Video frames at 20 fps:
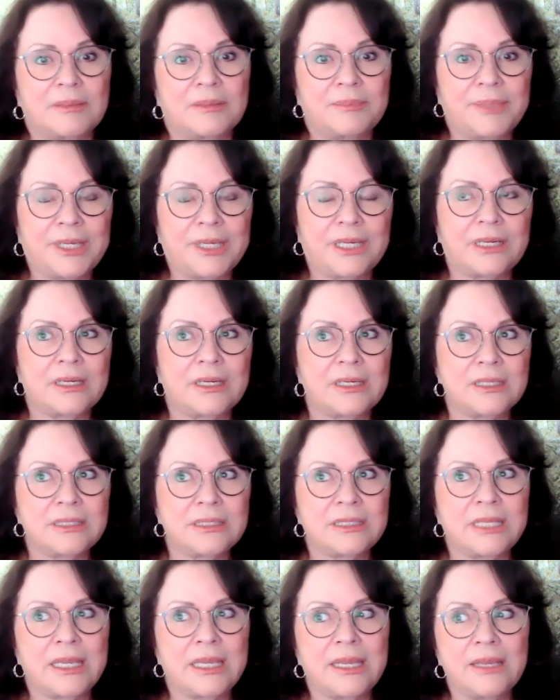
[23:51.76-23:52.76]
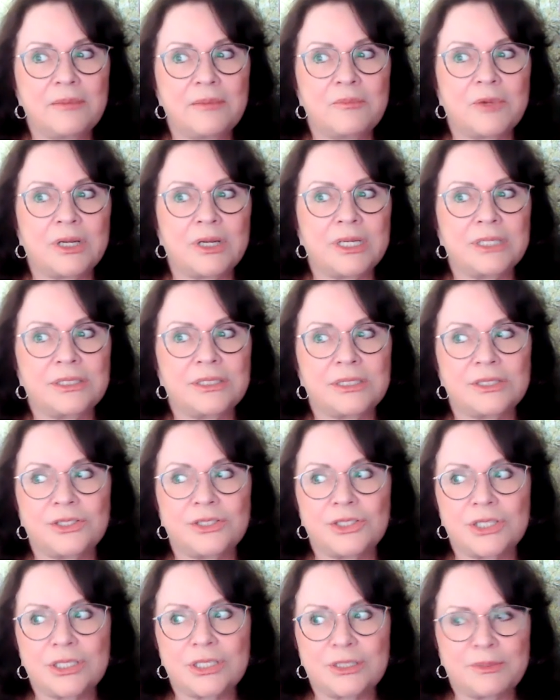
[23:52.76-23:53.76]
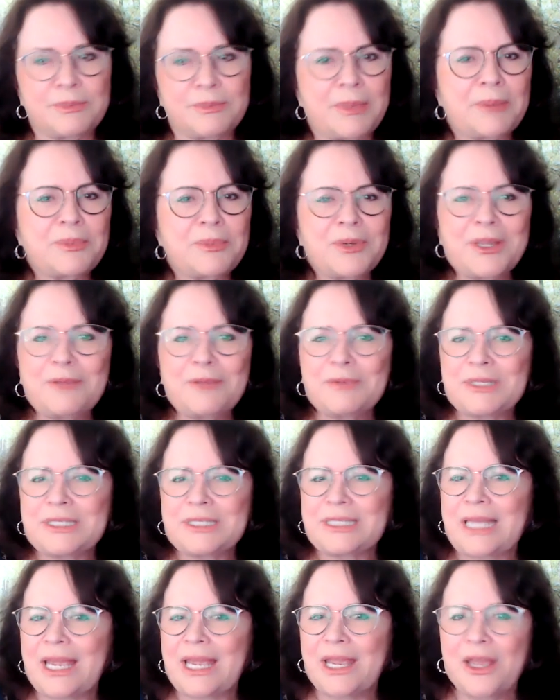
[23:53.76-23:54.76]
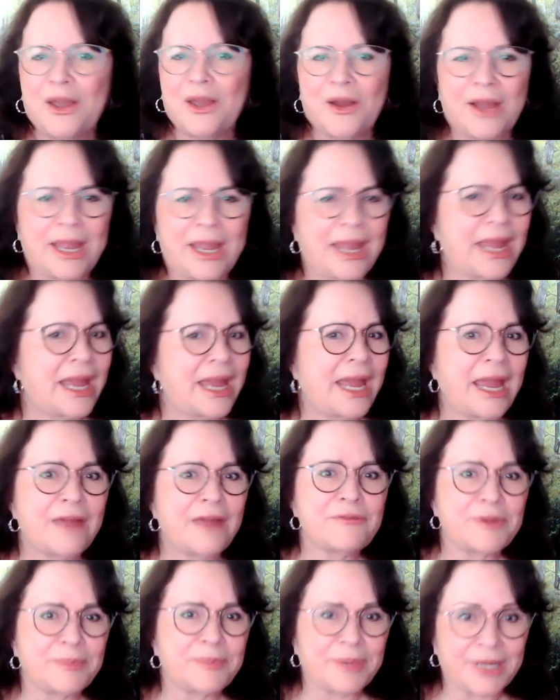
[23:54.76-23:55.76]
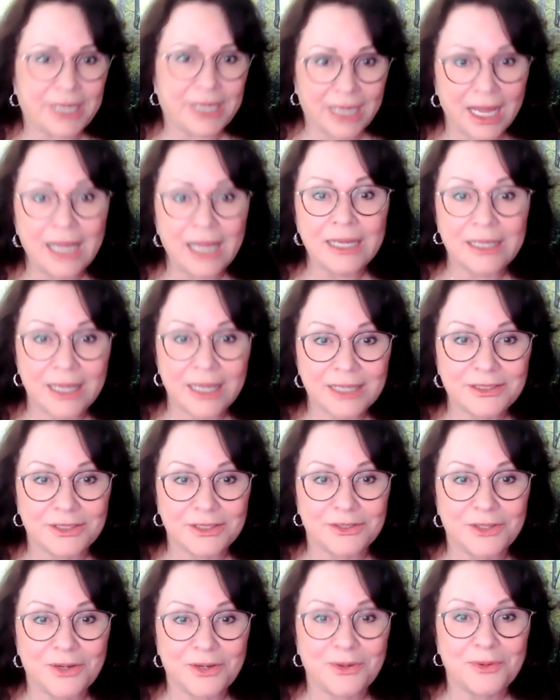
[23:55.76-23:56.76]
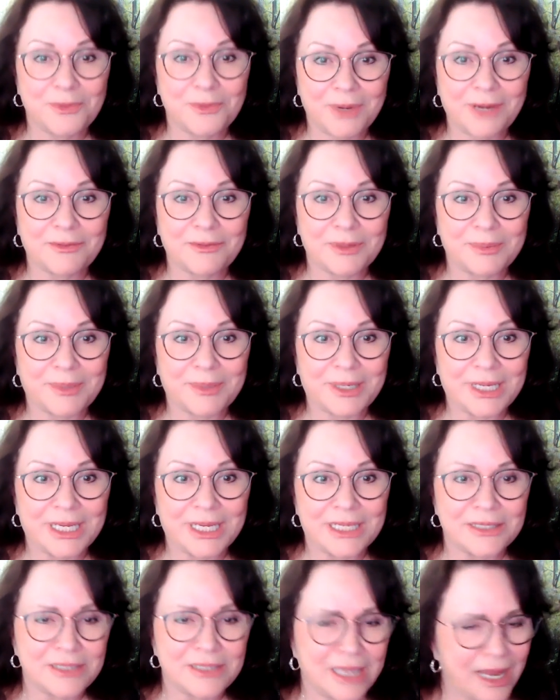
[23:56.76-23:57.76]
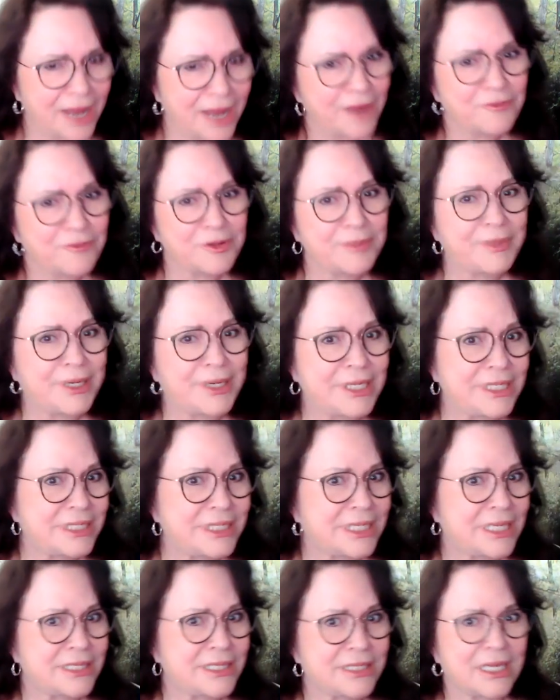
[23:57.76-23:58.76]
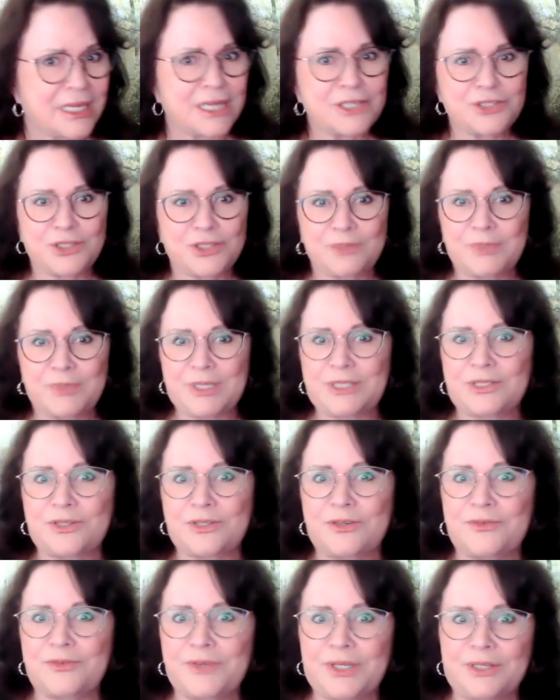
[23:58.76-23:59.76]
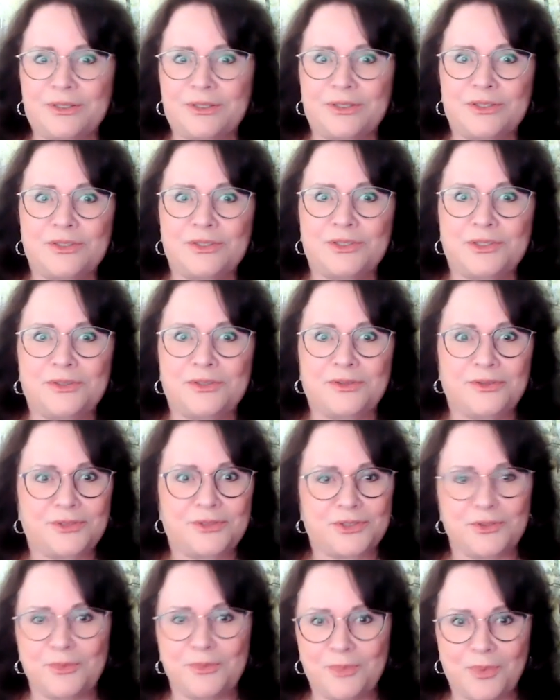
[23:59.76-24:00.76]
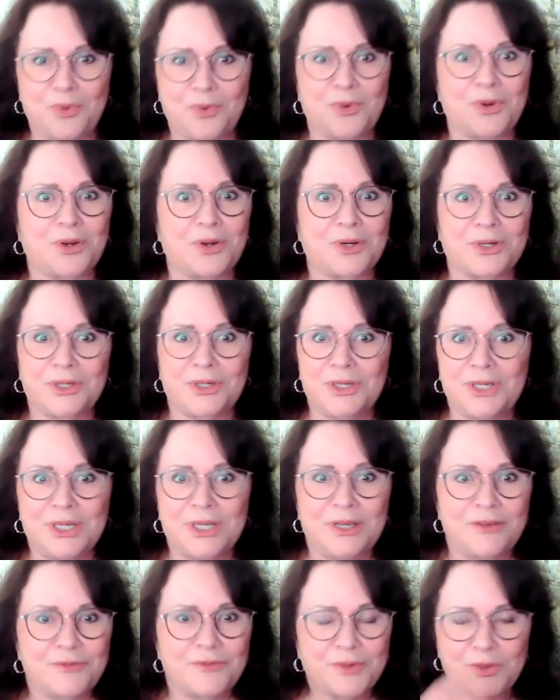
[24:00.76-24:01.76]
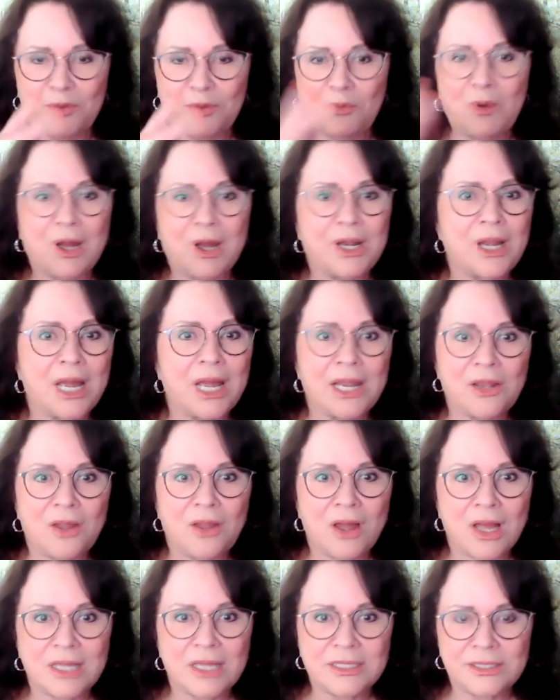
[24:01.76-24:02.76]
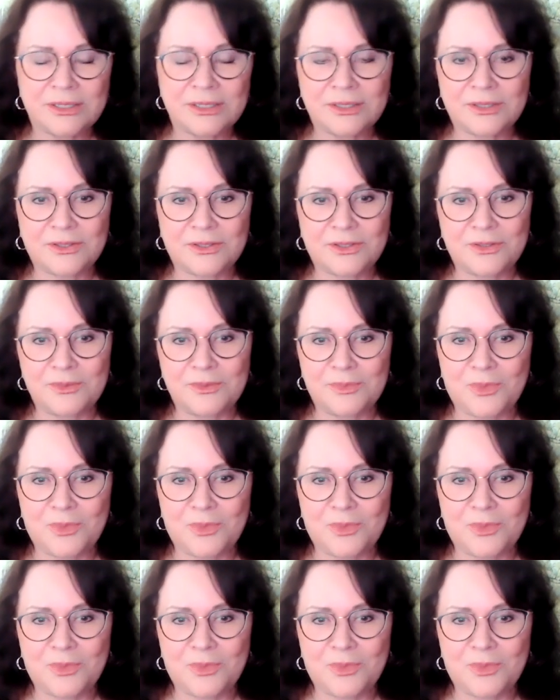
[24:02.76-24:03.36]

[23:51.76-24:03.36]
because he wanted to just remember, he would say, Everybody, I'd like to know who everybody is. Everybody says I should be serving two more for the one I lost, two